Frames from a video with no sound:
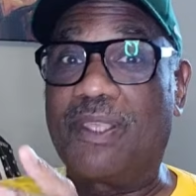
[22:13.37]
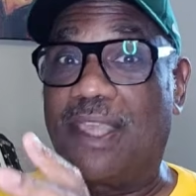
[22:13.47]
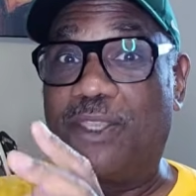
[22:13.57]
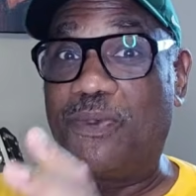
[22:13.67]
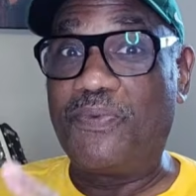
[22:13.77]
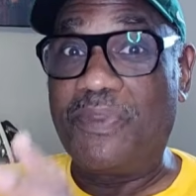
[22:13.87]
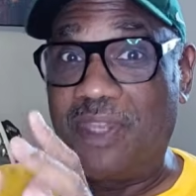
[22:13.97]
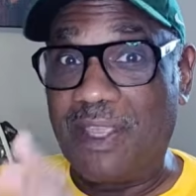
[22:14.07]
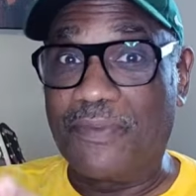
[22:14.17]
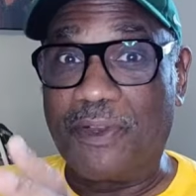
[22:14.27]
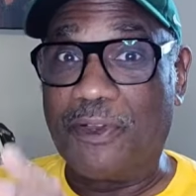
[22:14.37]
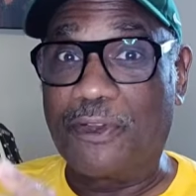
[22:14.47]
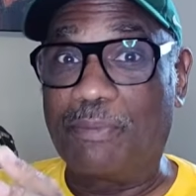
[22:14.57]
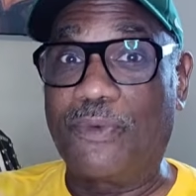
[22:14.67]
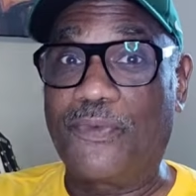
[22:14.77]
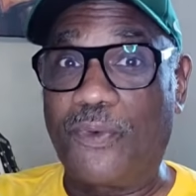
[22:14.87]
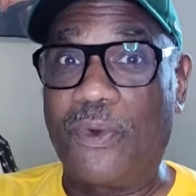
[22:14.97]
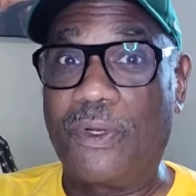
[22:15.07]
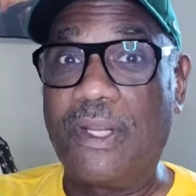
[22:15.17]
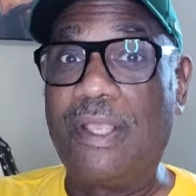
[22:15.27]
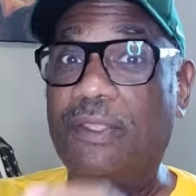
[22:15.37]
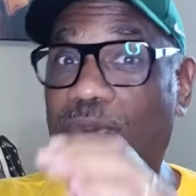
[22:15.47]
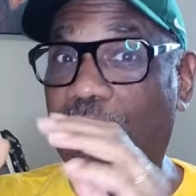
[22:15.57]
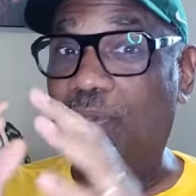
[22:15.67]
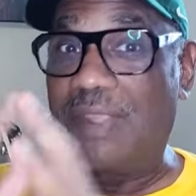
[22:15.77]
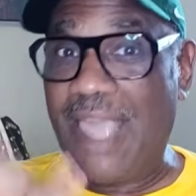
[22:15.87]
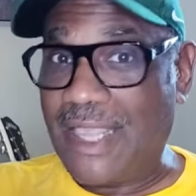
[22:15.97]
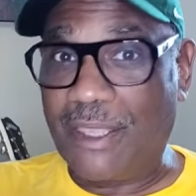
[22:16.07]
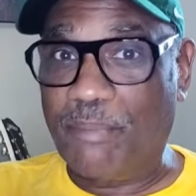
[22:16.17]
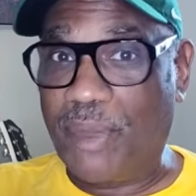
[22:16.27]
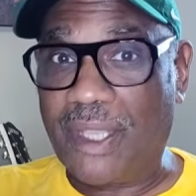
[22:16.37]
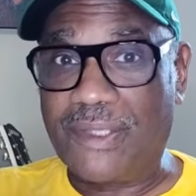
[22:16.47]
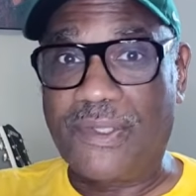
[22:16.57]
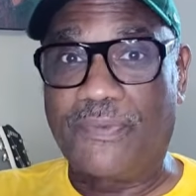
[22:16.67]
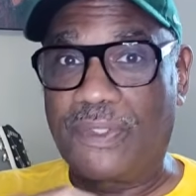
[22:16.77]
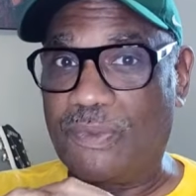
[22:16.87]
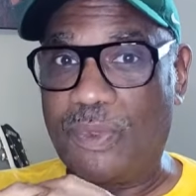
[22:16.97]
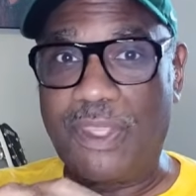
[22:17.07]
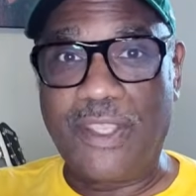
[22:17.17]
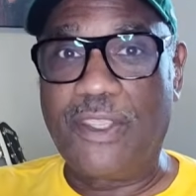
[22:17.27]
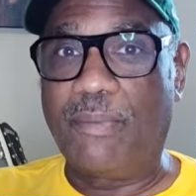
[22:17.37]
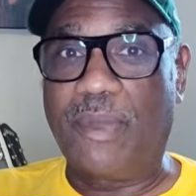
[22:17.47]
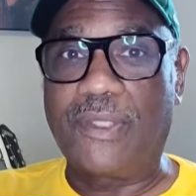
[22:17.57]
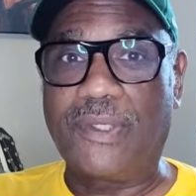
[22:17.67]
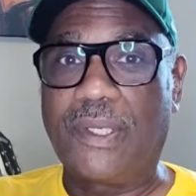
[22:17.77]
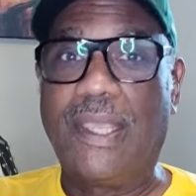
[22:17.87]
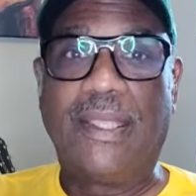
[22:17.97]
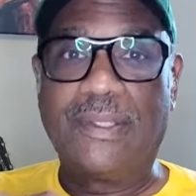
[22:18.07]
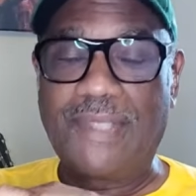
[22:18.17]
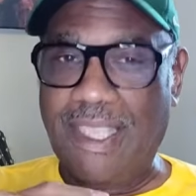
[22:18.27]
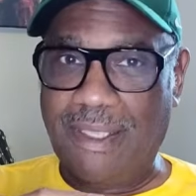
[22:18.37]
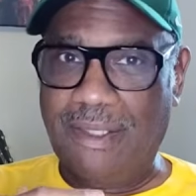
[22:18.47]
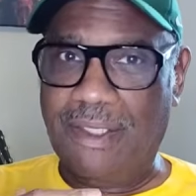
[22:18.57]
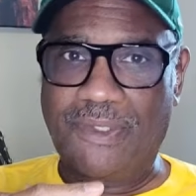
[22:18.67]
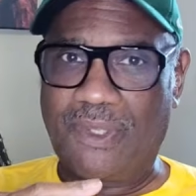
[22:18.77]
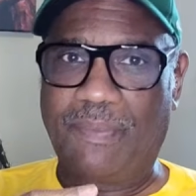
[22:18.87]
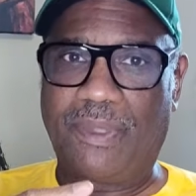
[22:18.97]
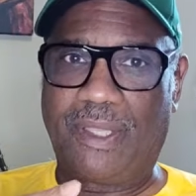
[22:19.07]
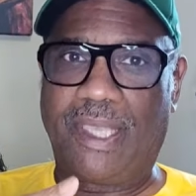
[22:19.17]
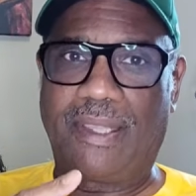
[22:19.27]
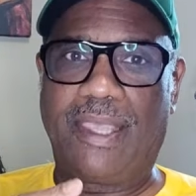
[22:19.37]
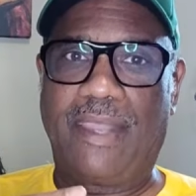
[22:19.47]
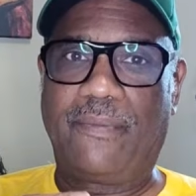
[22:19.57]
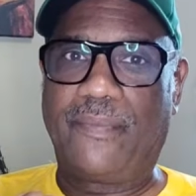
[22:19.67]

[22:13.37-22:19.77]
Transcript: like you've never heard before. So if you've got the bucks, if it's within your budget, take a look at something like that.